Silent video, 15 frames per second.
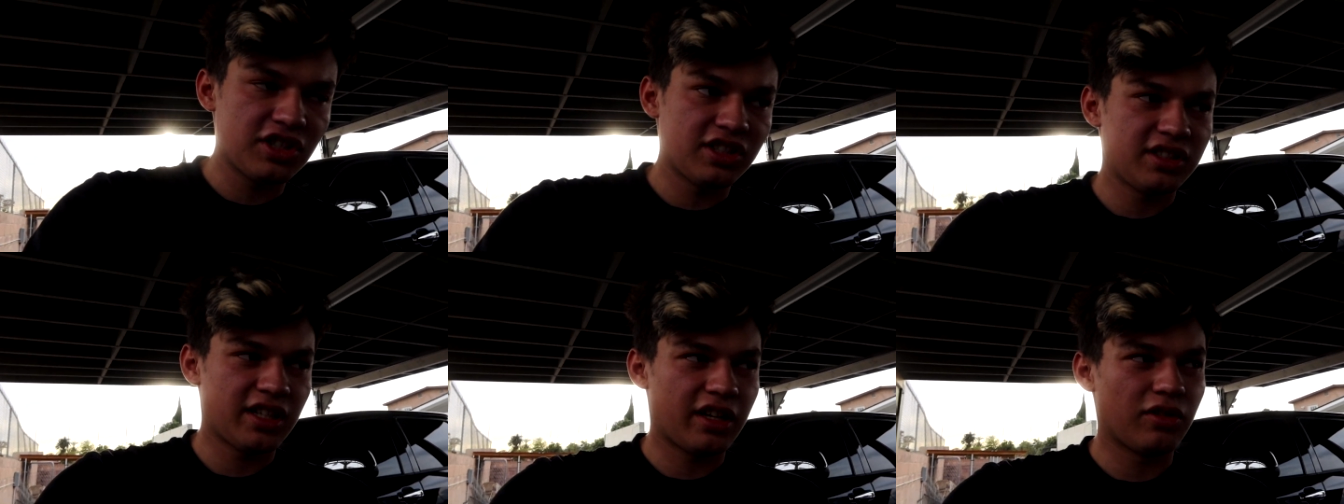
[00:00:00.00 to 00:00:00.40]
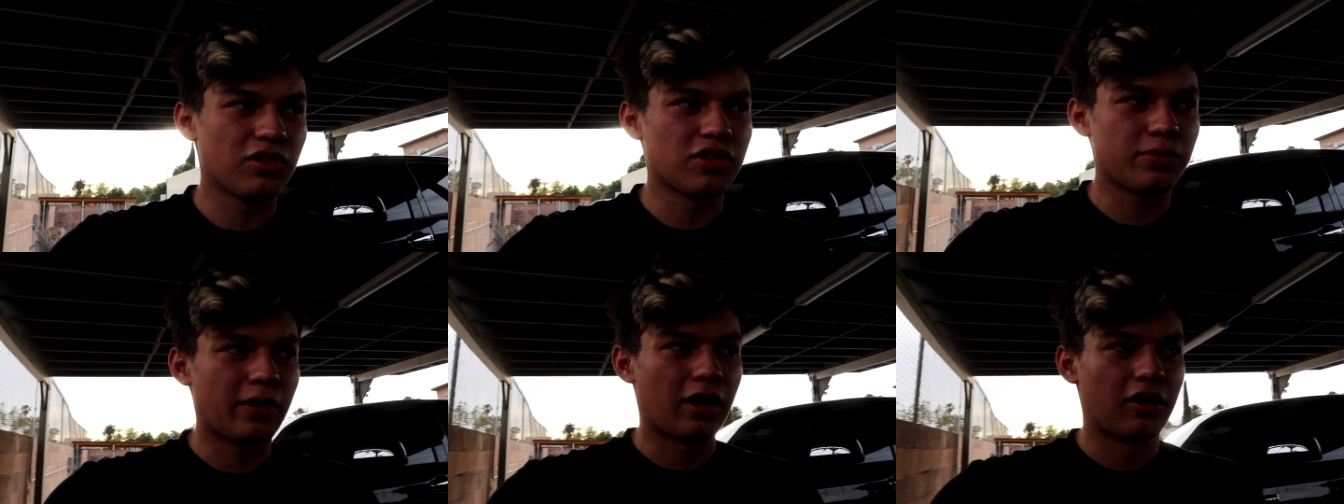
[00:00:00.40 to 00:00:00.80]
She said it
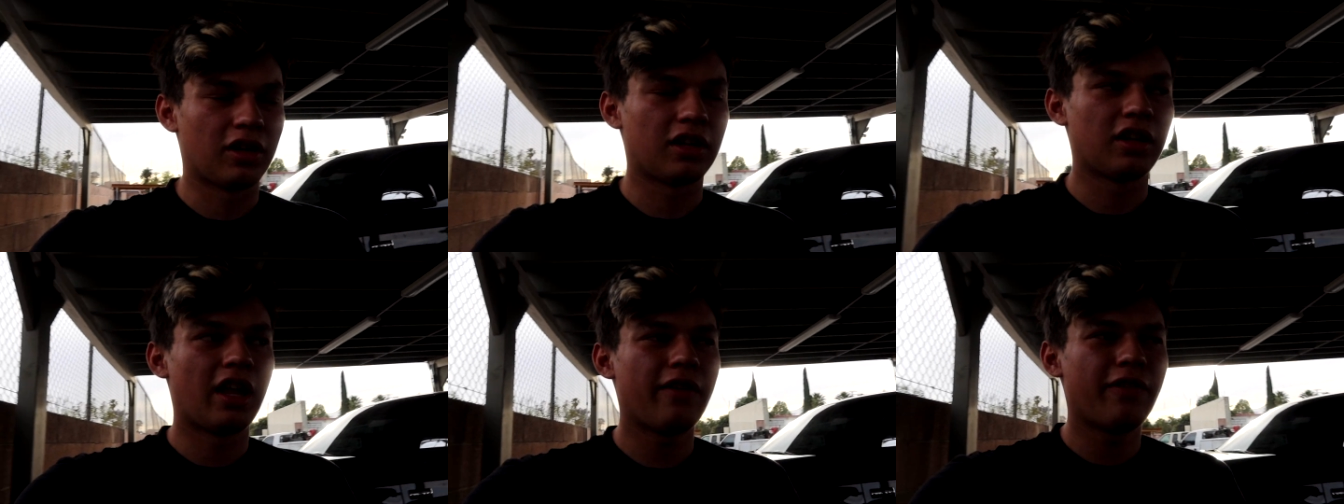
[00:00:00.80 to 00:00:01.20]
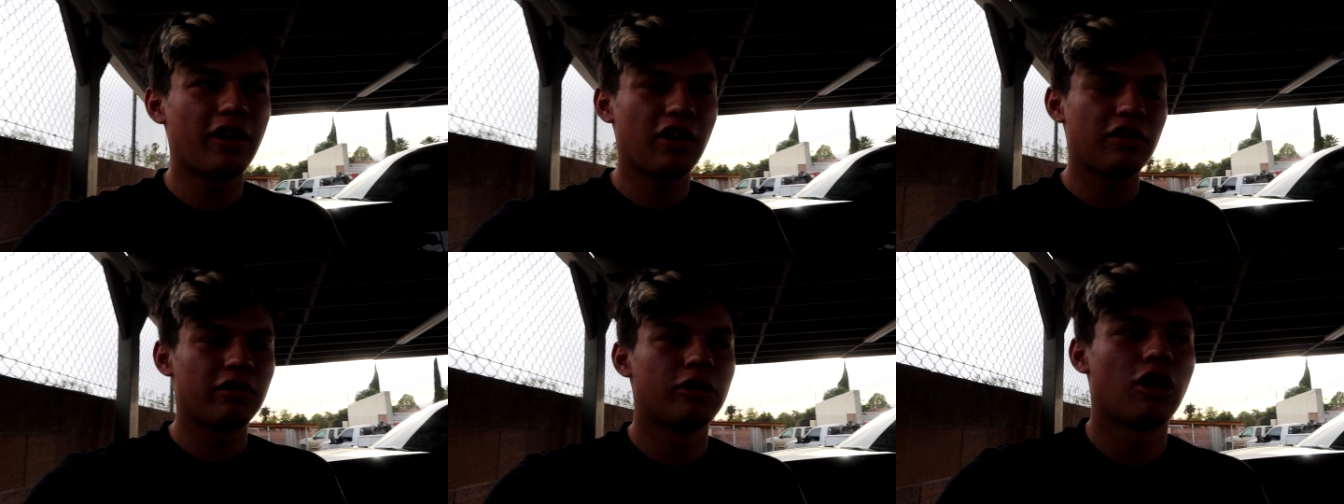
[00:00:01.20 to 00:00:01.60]
was around
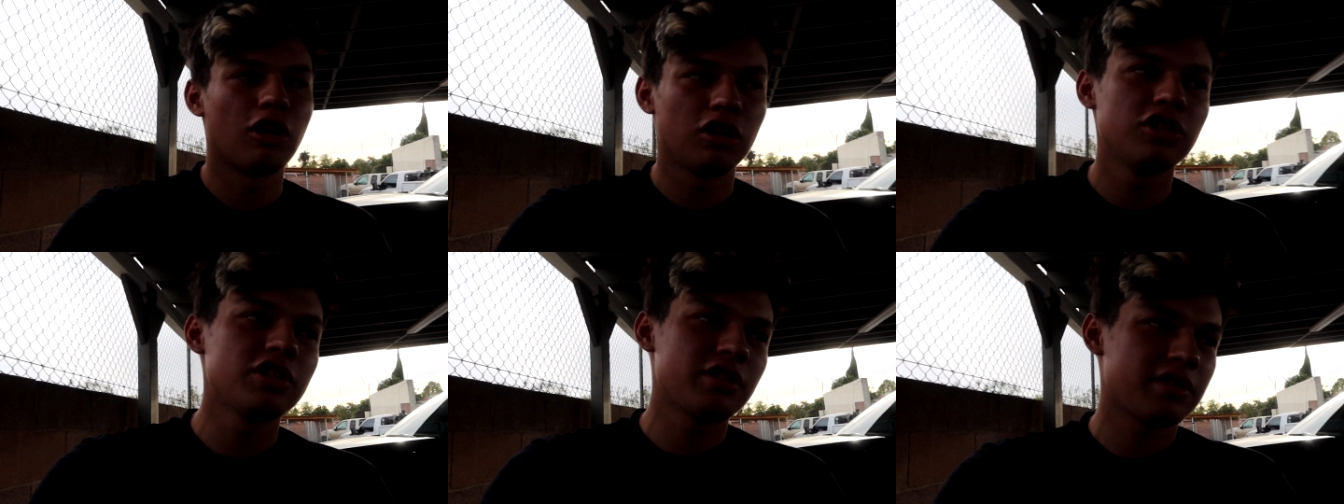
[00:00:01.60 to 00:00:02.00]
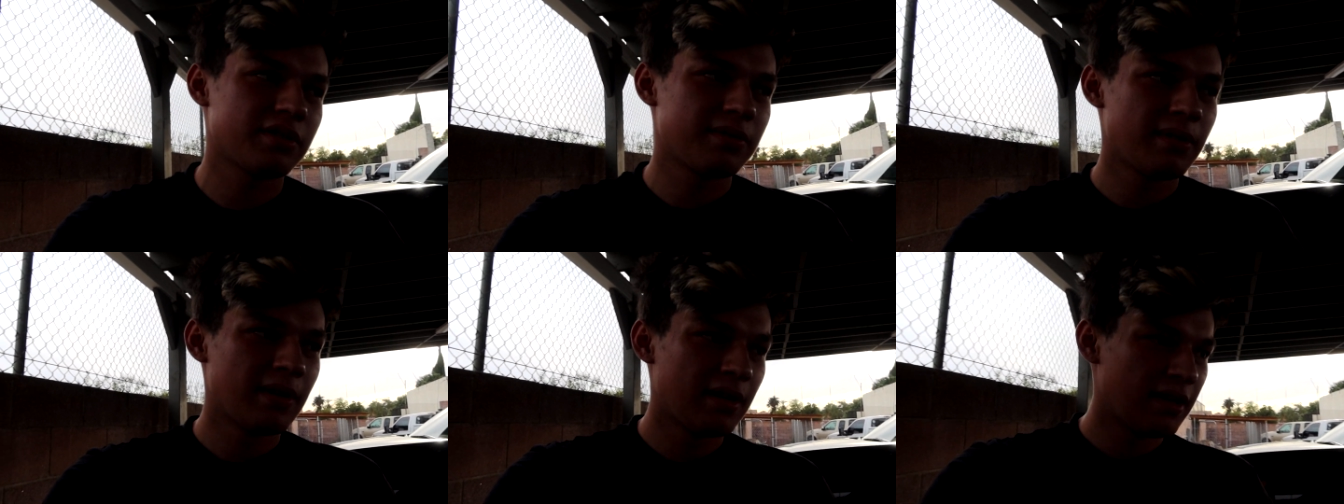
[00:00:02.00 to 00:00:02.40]
$1,100,
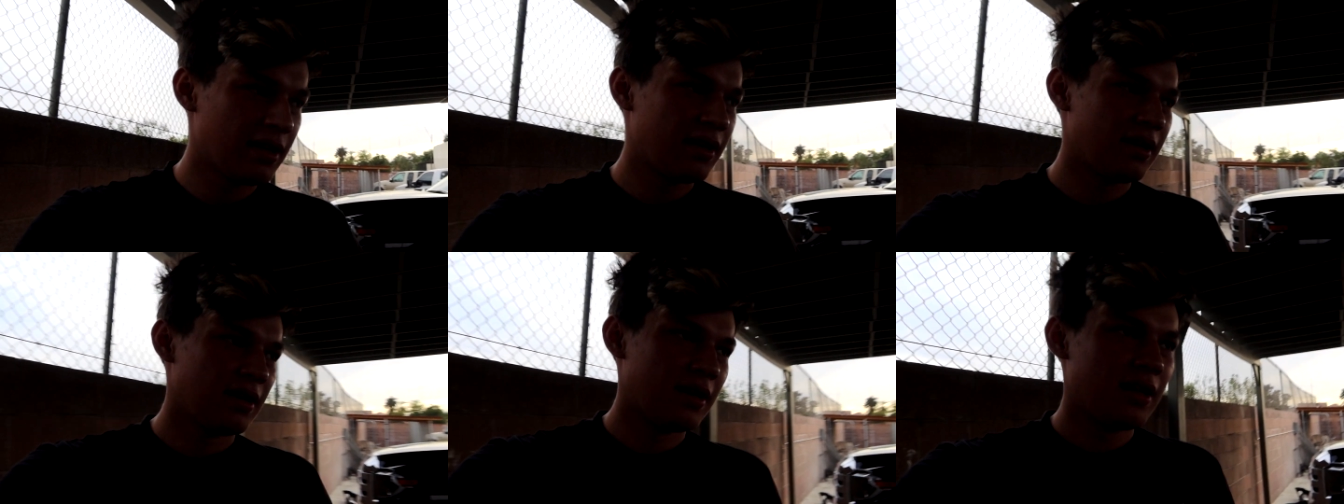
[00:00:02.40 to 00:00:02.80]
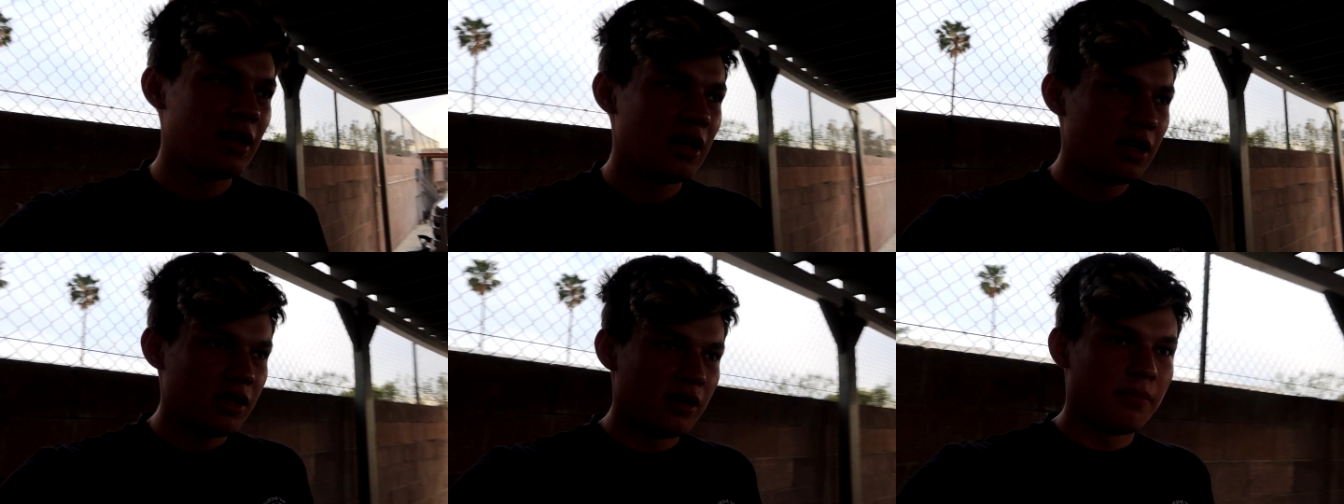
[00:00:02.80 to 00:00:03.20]

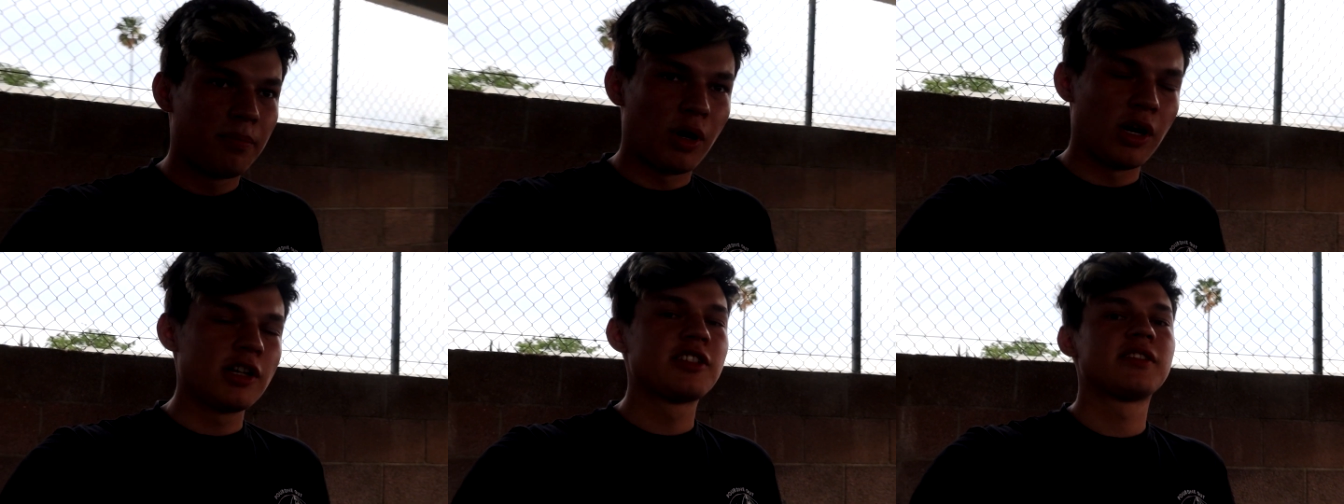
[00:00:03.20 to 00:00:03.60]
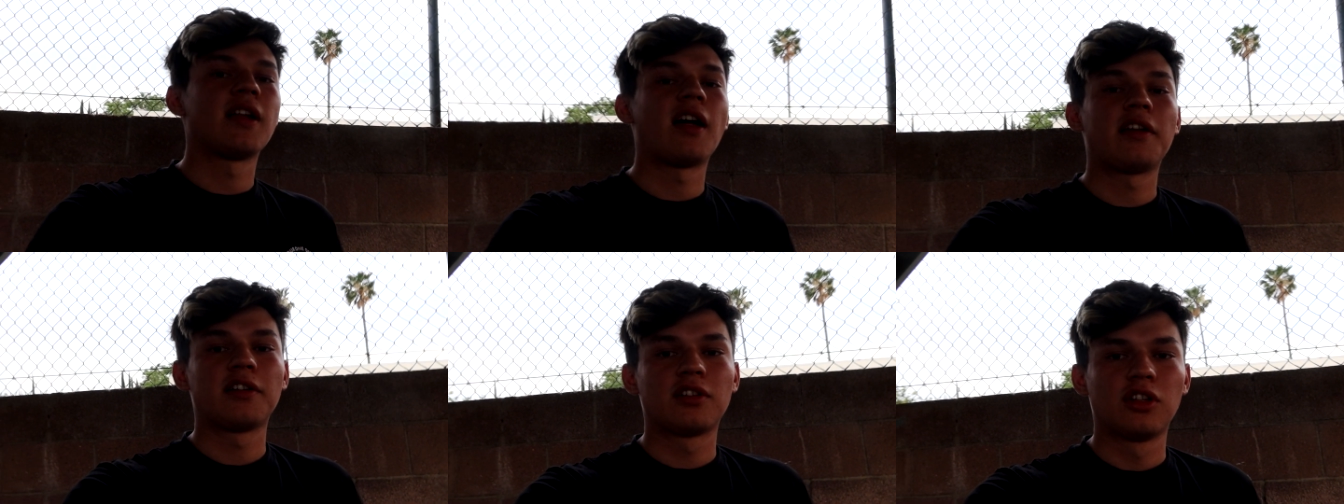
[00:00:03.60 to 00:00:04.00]
parts
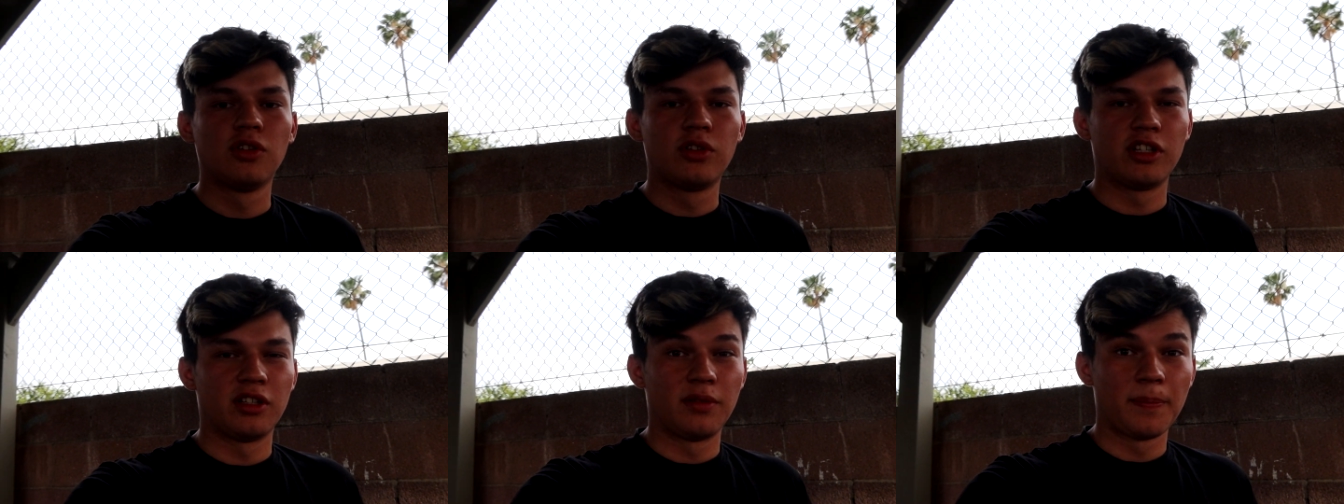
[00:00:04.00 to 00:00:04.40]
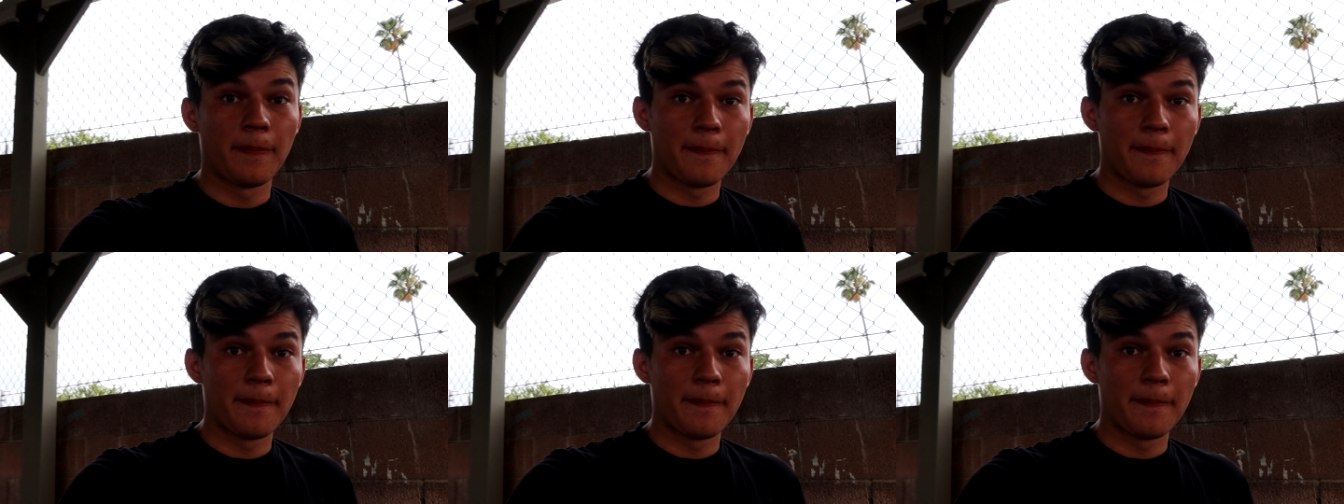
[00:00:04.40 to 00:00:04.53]
not included.